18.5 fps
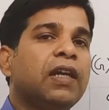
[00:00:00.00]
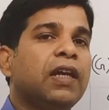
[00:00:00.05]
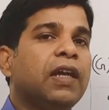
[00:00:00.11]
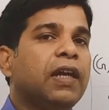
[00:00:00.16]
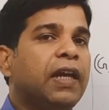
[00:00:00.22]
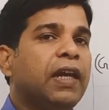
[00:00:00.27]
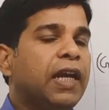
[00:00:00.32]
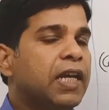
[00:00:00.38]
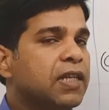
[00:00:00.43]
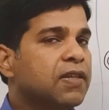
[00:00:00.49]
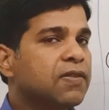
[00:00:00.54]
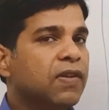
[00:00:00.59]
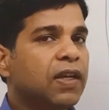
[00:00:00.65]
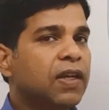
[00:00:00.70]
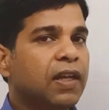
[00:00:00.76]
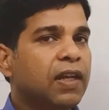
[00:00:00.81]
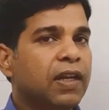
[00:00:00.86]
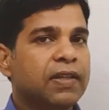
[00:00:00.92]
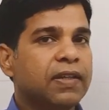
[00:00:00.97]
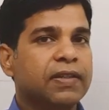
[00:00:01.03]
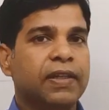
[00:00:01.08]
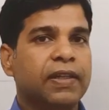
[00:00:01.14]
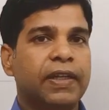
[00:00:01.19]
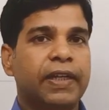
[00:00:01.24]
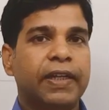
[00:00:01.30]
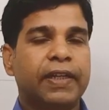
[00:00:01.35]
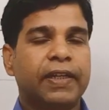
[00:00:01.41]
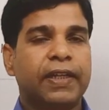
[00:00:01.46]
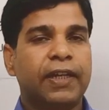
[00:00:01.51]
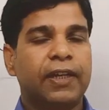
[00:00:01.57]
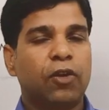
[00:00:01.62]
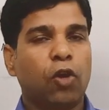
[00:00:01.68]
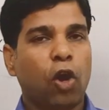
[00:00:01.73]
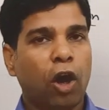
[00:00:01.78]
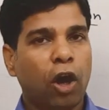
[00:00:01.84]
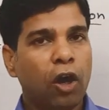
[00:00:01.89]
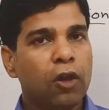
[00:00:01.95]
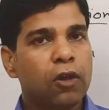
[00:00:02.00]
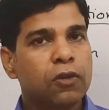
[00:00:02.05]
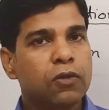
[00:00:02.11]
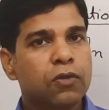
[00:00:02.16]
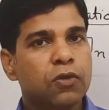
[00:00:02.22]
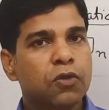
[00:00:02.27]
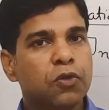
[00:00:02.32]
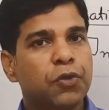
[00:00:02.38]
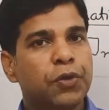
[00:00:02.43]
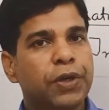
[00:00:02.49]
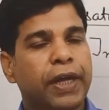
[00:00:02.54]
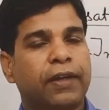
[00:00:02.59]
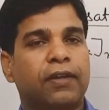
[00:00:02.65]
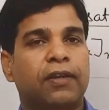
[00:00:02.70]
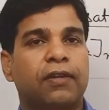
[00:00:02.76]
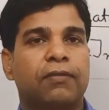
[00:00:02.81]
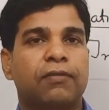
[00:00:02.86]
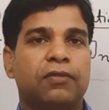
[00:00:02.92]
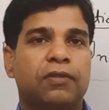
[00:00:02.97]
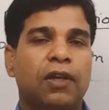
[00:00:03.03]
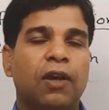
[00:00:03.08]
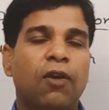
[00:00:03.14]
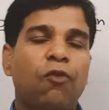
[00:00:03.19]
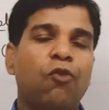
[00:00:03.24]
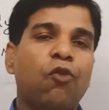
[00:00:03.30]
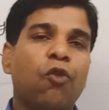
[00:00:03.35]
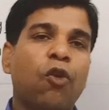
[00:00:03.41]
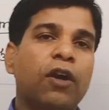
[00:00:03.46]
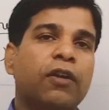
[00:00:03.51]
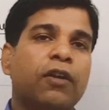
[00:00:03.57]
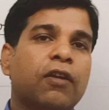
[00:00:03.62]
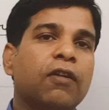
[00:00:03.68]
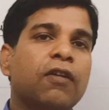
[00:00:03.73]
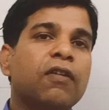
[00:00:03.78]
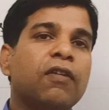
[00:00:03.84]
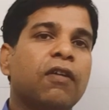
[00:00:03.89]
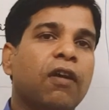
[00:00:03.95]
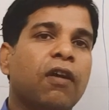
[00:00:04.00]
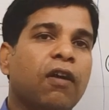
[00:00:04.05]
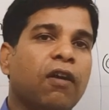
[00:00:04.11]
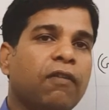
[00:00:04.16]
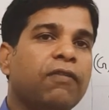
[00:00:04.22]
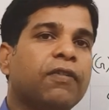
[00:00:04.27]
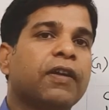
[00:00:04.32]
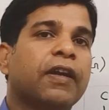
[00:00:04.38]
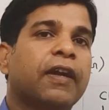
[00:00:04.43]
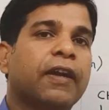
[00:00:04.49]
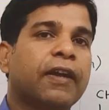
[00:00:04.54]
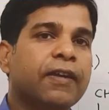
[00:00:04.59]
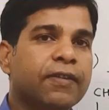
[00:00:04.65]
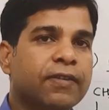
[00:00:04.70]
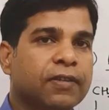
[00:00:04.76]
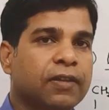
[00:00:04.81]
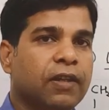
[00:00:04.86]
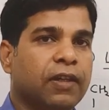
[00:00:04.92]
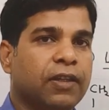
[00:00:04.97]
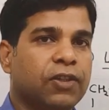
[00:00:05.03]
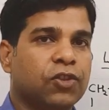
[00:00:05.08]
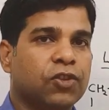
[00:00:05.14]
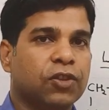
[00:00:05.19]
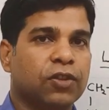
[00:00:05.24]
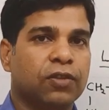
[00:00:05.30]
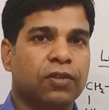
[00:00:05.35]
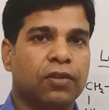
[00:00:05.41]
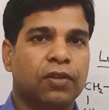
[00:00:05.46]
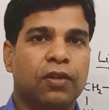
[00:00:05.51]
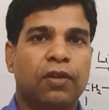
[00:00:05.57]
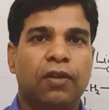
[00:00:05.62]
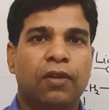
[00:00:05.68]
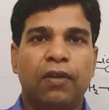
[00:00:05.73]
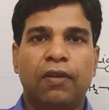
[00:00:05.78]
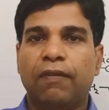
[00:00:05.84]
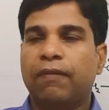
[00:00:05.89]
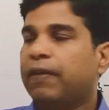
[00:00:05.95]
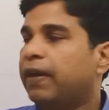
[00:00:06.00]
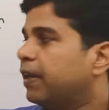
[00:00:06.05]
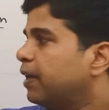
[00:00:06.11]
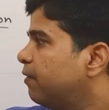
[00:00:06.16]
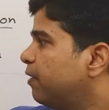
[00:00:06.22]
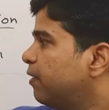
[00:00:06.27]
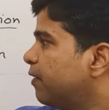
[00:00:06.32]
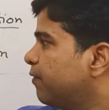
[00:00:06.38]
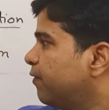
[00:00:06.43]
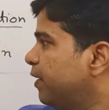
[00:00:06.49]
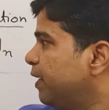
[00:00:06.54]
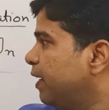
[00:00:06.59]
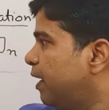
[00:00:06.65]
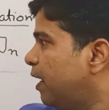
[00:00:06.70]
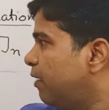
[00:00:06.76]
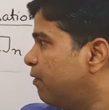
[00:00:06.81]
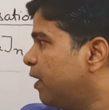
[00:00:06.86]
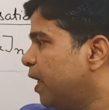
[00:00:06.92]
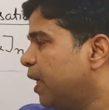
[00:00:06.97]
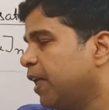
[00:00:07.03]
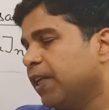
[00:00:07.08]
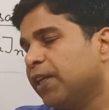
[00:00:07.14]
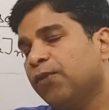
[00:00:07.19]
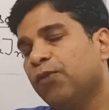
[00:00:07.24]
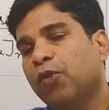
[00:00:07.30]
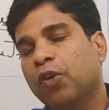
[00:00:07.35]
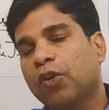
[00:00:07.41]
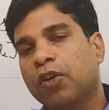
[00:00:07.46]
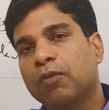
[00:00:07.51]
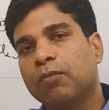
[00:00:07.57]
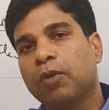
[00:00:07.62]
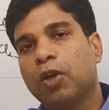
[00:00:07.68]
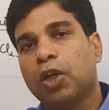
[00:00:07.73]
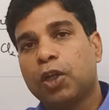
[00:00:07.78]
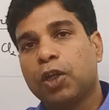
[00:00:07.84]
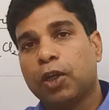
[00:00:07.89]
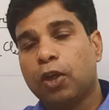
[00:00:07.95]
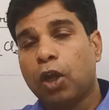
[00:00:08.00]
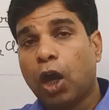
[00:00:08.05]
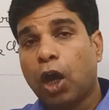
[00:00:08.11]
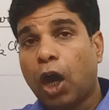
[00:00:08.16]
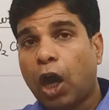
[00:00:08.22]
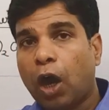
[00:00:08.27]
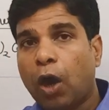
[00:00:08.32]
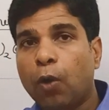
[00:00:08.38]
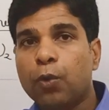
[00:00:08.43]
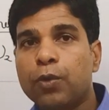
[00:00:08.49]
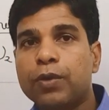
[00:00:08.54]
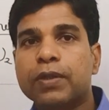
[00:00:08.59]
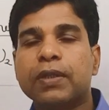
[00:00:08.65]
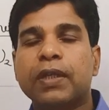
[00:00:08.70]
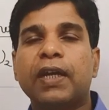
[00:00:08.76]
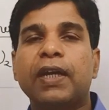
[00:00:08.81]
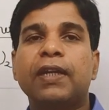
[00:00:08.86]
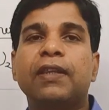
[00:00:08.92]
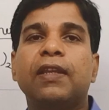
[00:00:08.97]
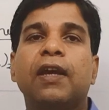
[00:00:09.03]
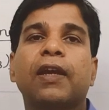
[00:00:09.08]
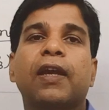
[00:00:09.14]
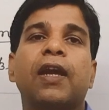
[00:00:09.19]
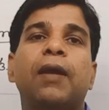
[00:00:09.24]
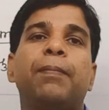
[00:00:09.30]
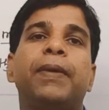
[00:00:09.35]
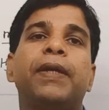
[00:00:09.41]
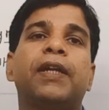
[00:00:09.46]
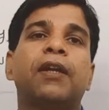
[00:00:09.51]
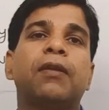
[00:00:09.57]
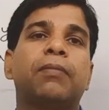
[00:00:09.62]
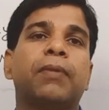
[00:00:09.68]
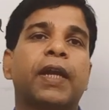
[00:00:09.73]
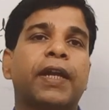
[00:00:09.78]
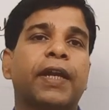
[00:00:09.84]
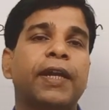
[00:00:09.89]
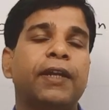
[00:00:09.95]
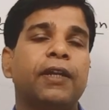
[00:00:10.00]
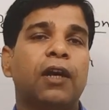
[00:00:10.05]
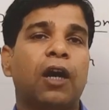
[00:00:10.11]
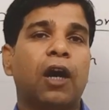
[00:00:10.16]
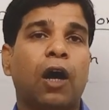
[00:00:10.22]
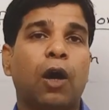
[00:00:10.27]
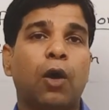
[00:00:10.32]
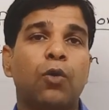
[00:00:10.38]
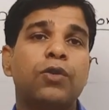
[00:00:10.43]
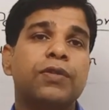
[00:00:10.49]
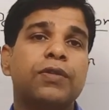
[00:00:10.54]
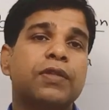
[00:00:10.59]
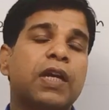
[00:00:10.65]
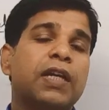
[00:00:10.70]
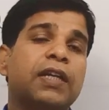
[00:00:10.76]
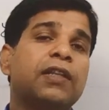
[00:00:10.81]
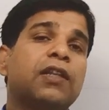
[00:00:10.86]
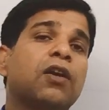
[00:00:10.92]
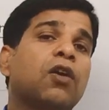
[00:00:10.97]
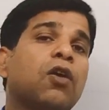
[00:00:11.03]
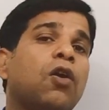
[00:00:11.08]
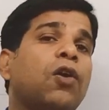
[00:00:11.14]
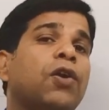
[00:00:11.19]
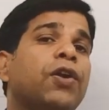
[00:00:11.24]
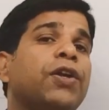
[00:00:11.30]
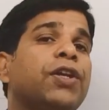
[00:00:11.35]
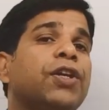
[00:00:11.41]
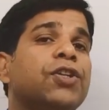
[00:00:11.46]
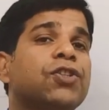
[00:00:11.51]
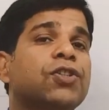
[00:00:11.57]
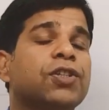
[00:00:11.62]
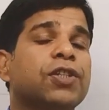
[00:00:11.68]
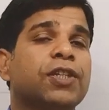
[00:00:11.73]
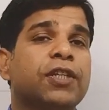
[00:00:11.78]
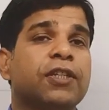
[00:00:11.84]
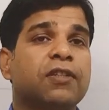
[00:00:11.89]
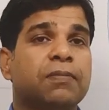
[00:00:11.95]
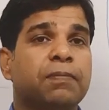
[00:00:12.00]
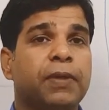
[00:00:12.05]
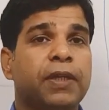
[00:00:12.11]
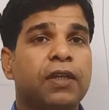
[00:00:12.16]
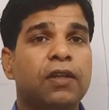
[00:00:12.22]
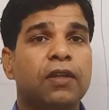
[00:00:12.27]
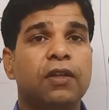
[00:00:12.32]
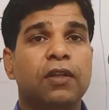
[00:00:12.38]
as well as it can also act the water of crystallization. Whenever we have any water molecule outside the capital bracket, outside the coordination sphere,